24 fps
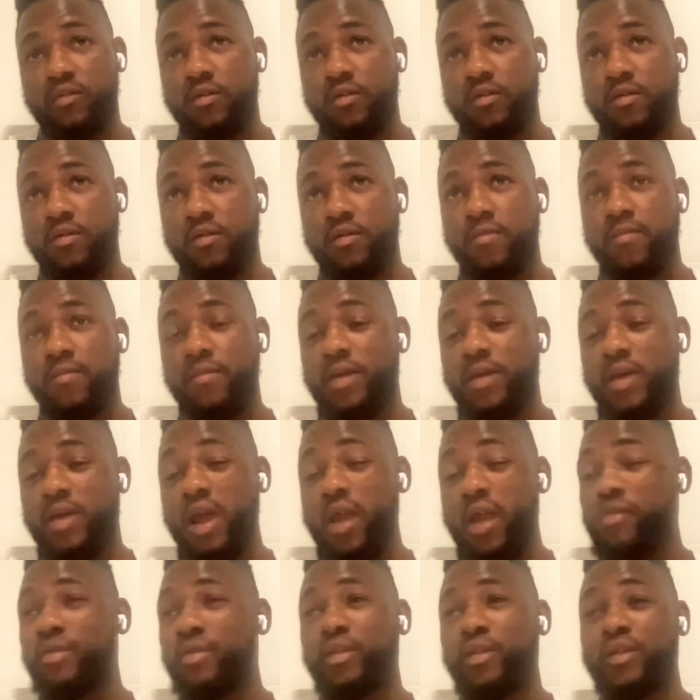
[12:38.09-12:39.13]
So
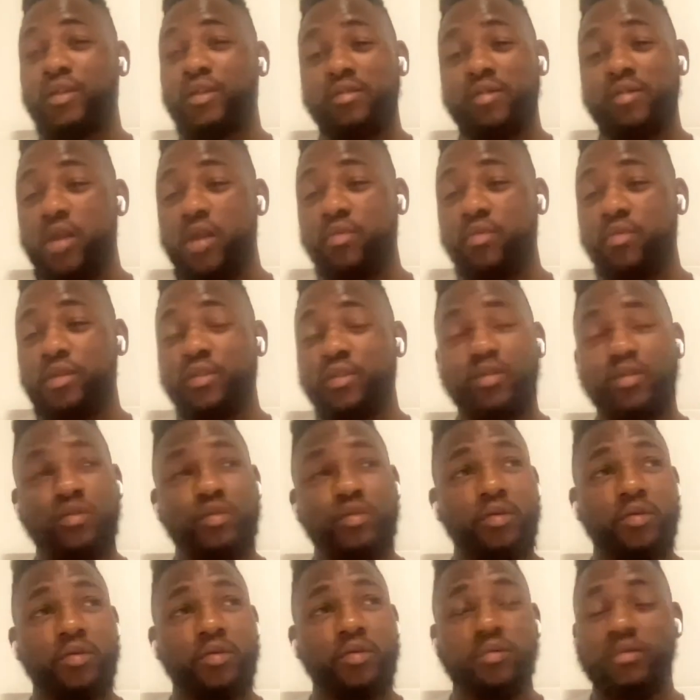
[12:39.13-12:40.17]
I really, I really don't
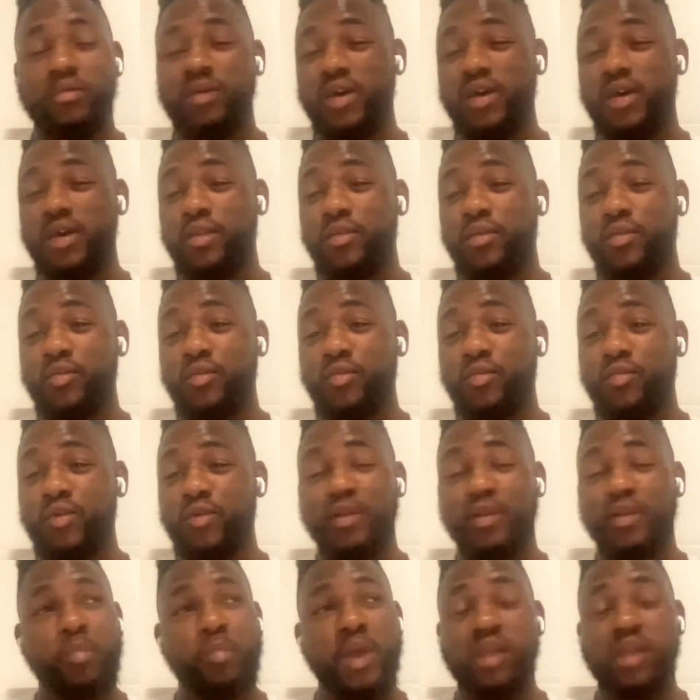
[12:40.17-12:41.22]
know. I don't
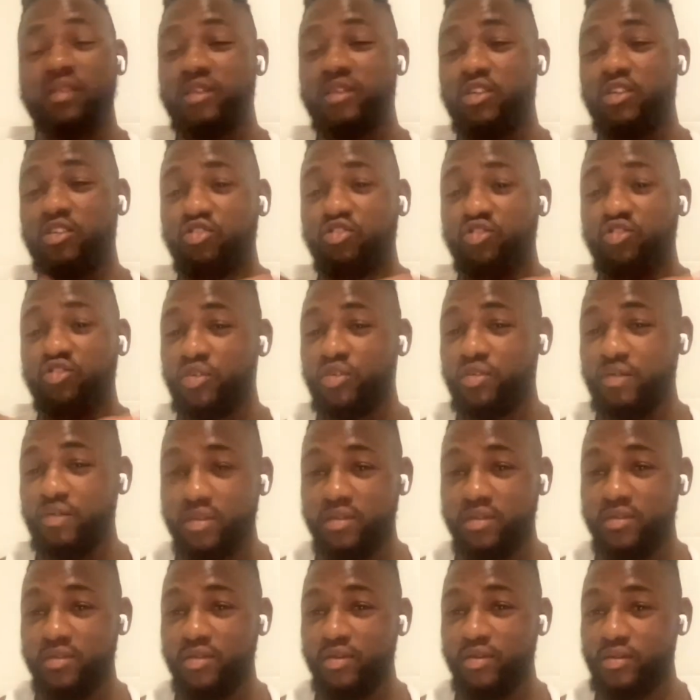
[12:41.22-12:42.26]
really pay attention on
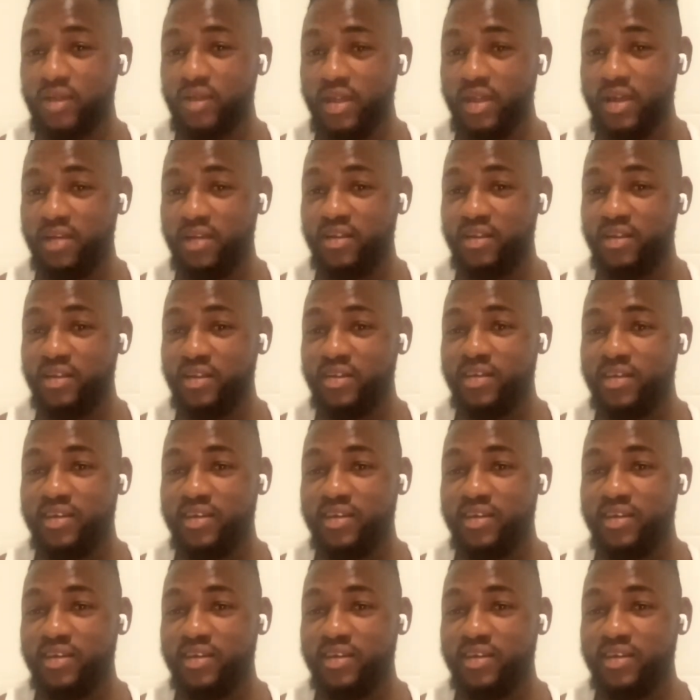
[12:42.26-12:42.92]
on that.